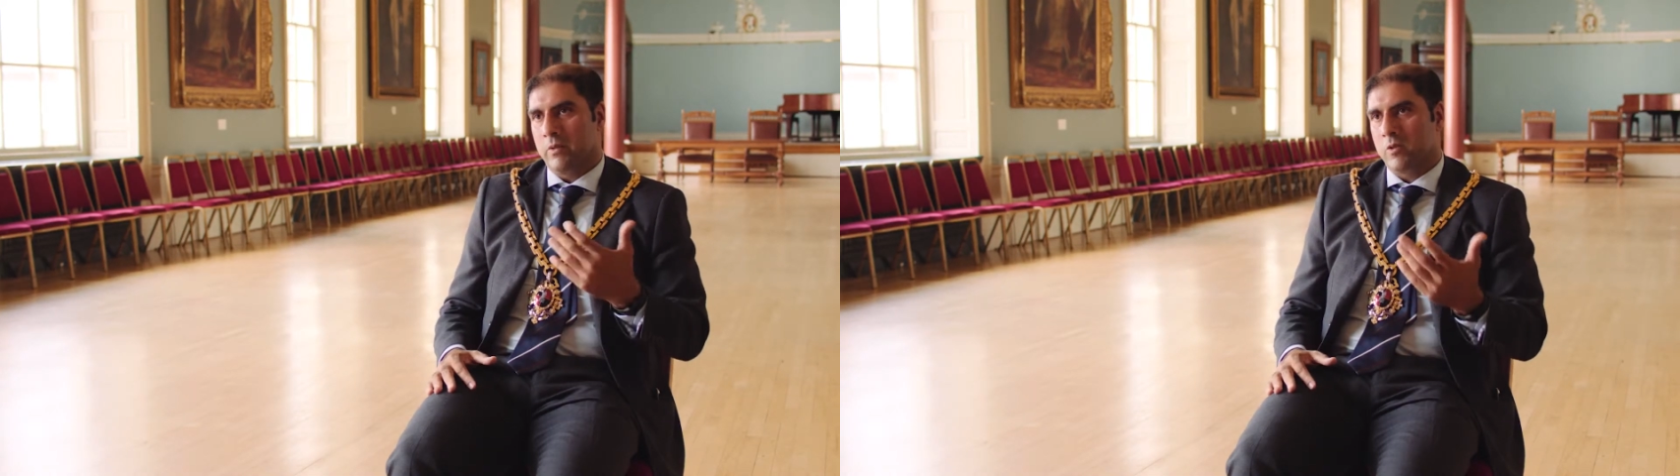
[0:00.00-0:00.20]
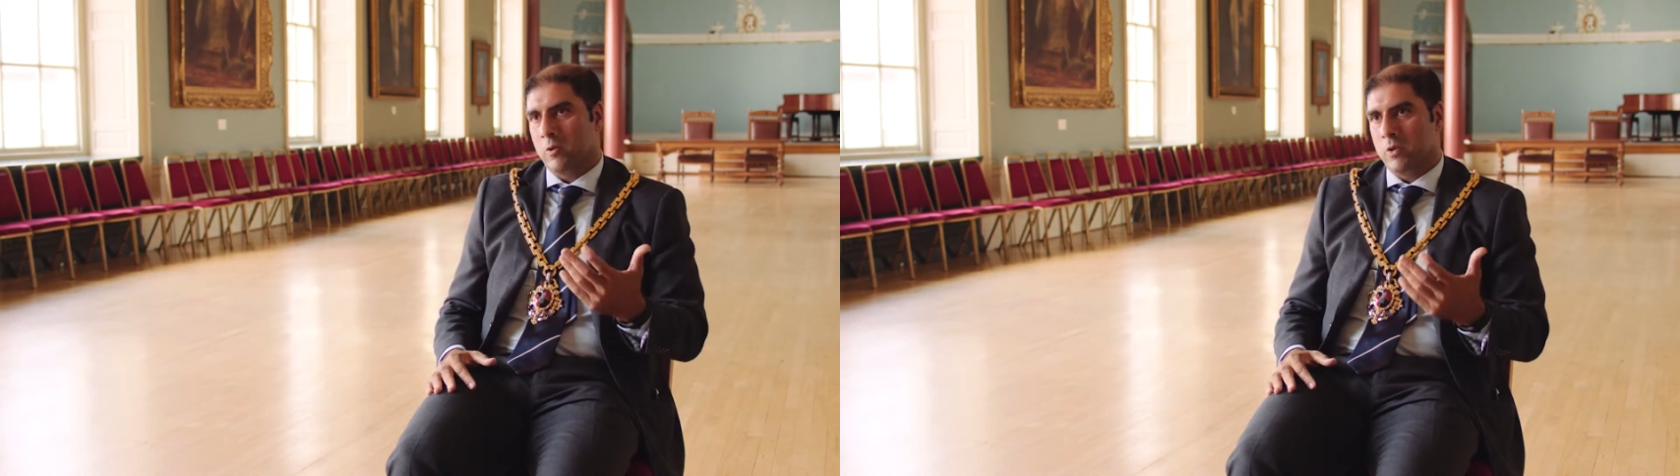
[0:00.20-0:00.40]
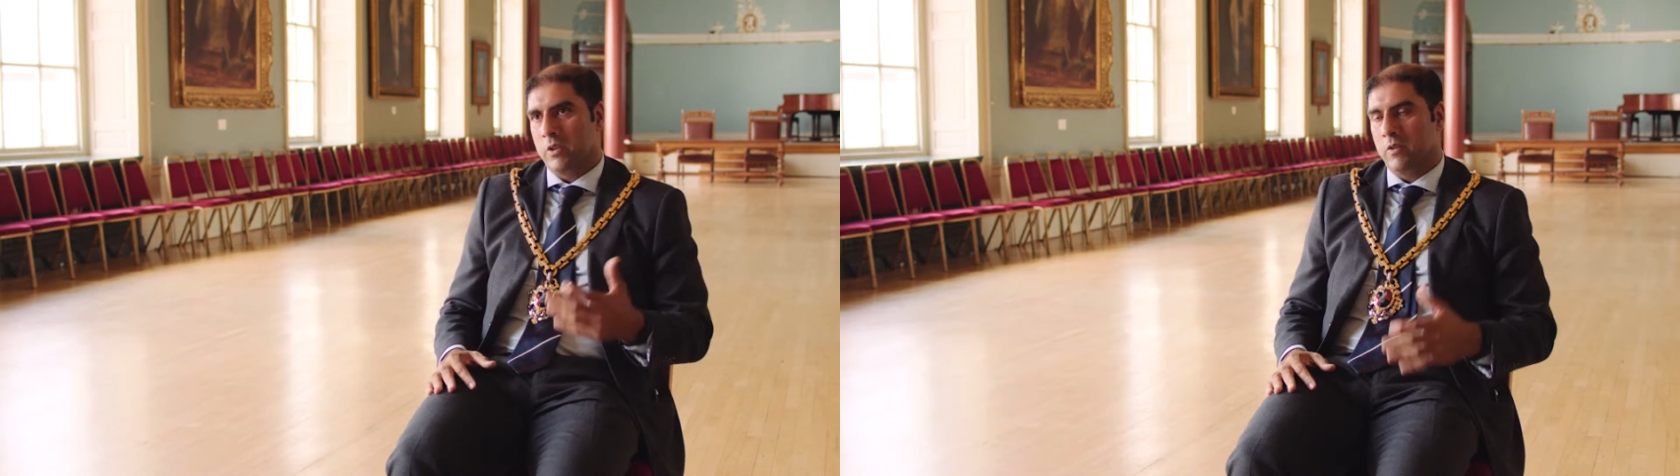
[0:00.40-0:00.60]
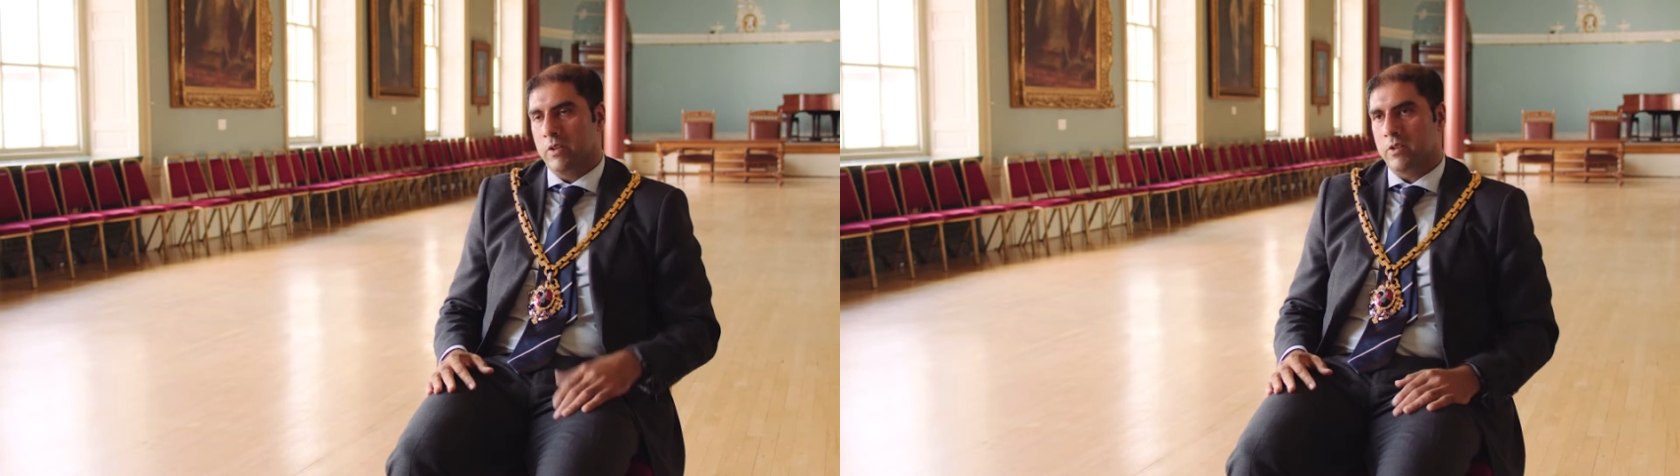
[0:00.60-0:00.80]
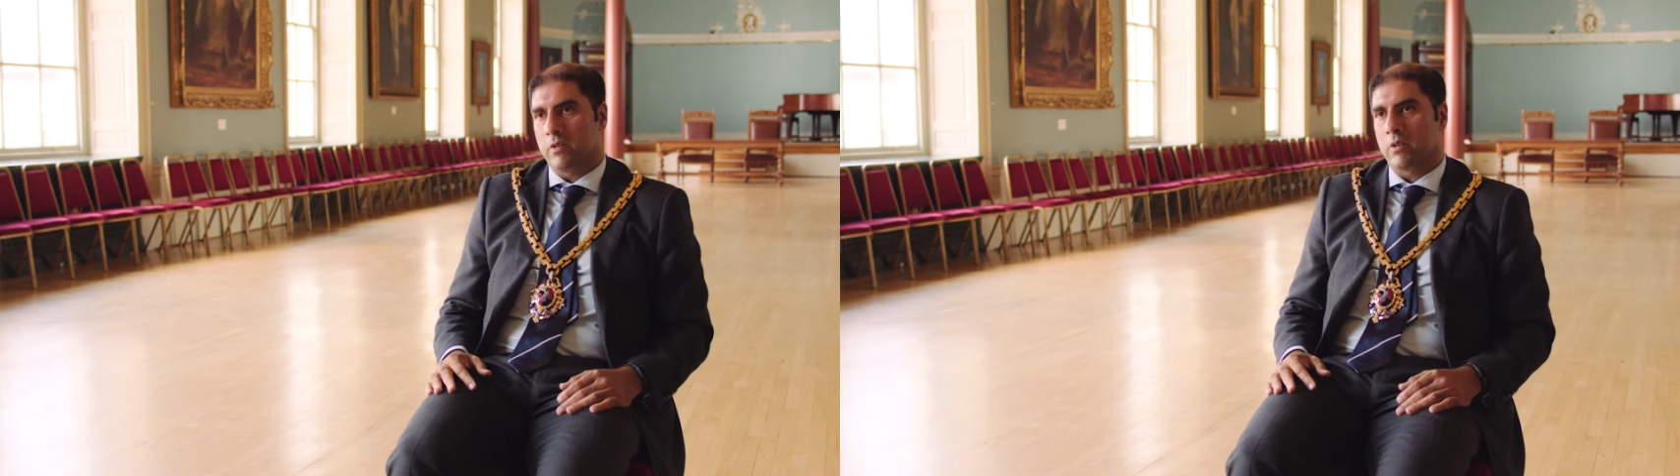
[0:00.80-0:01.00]
two
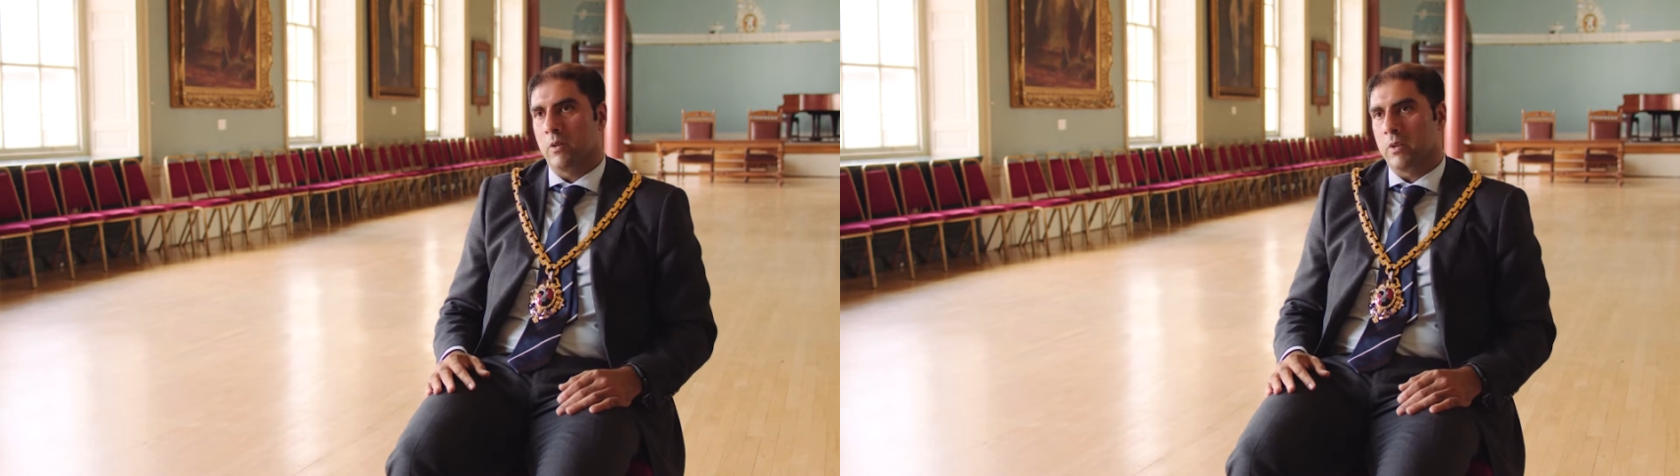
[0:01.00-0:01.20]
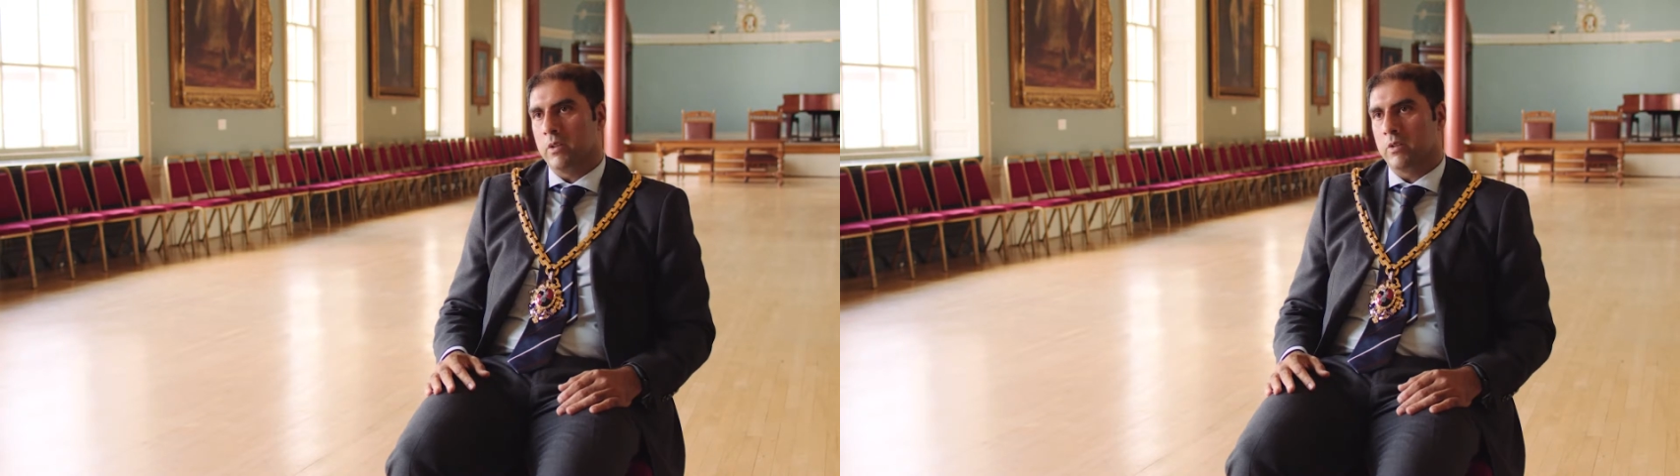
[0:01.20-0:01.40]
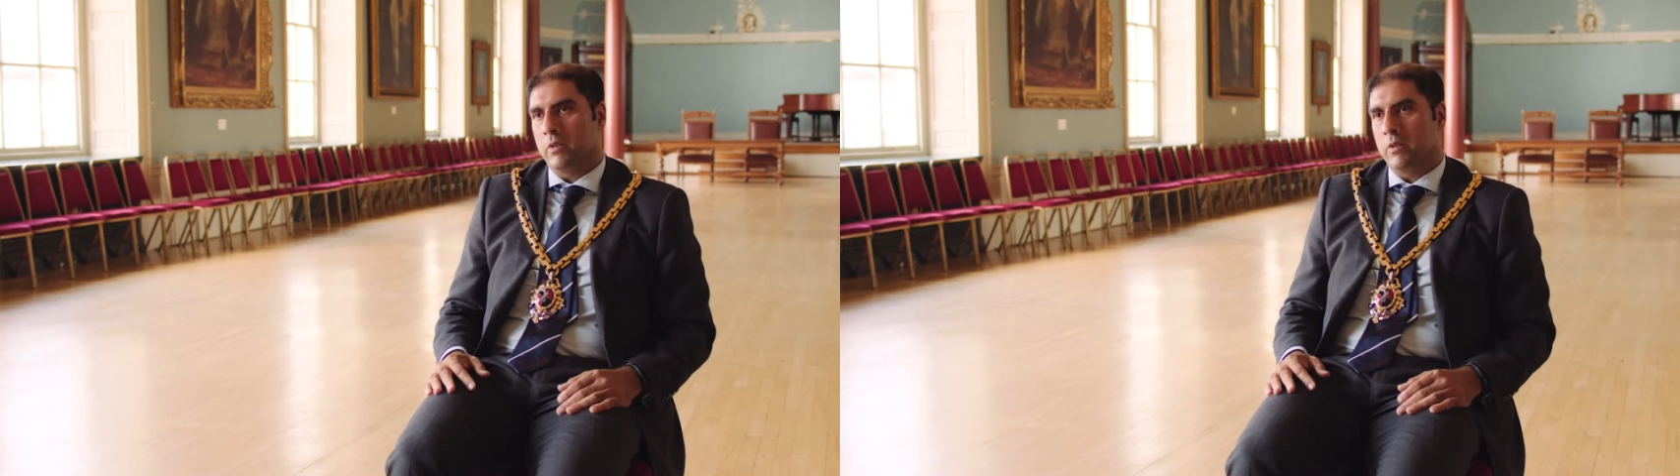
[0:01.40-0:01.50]
generations going into